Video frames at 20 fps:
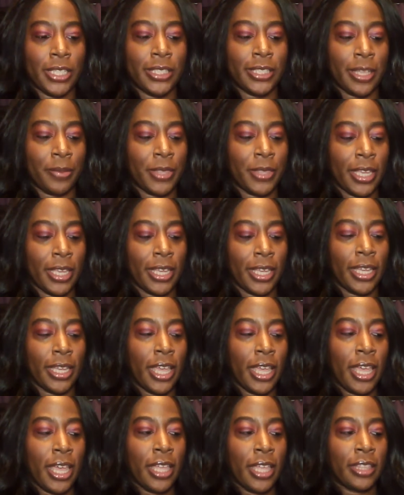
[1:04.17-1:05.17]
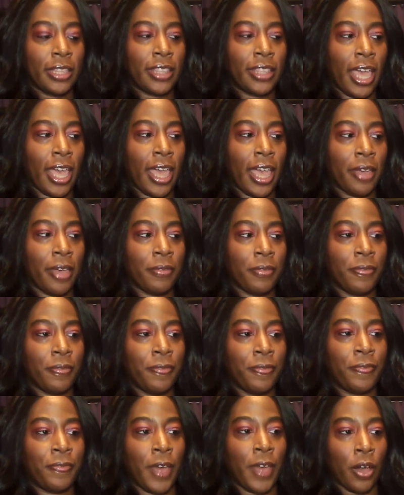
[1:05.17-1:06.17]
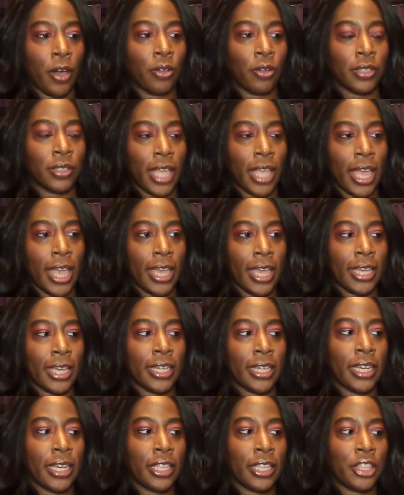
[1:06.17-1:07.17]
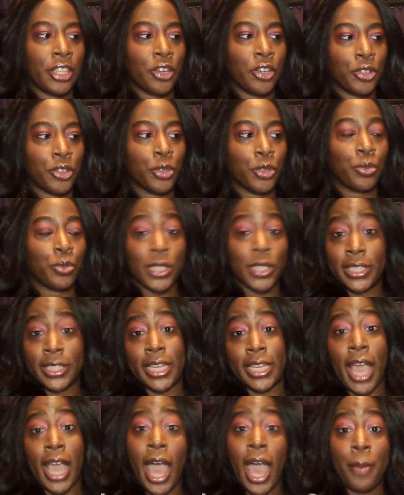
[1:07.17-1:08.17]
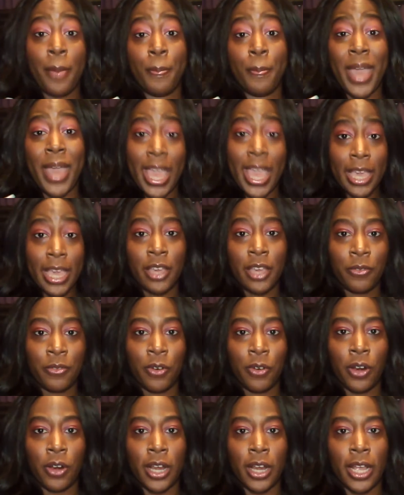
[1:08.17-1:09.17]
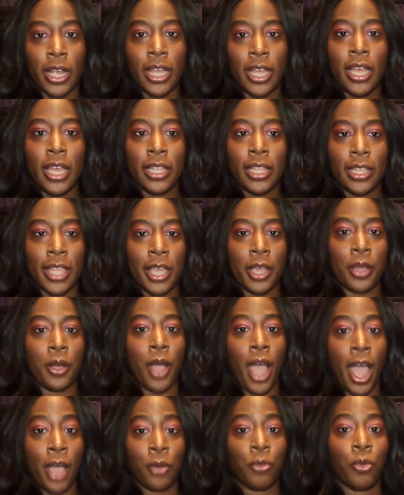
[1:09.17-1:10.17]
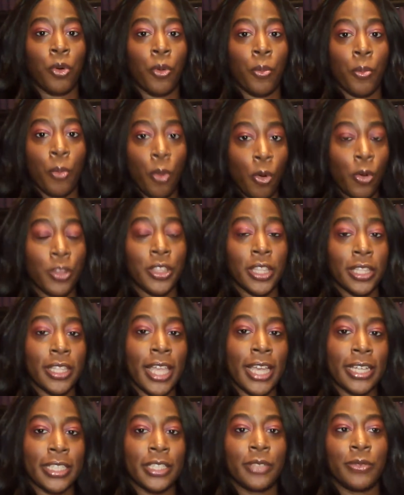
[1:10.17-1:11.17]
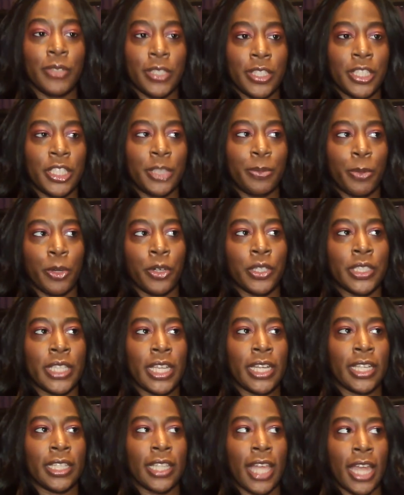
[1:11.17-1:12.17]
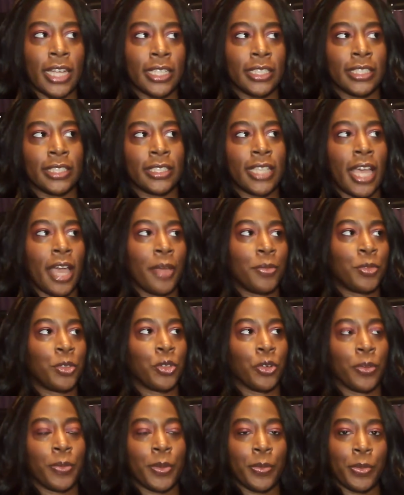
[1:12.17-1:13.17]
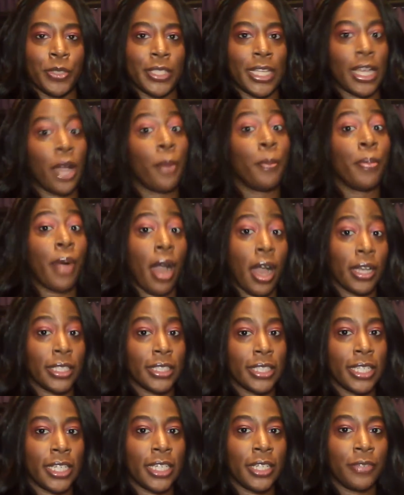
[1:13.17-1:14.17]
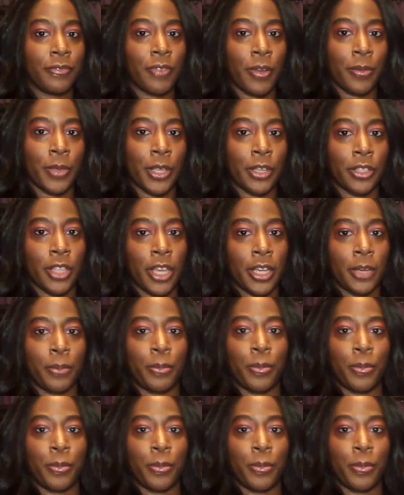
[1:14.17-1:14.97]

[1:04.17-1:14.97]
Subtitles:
something that felt like there's a reason I'm paying for it. Like, I will more than likely read these books, and a lot of the times during people's like unboxing from their like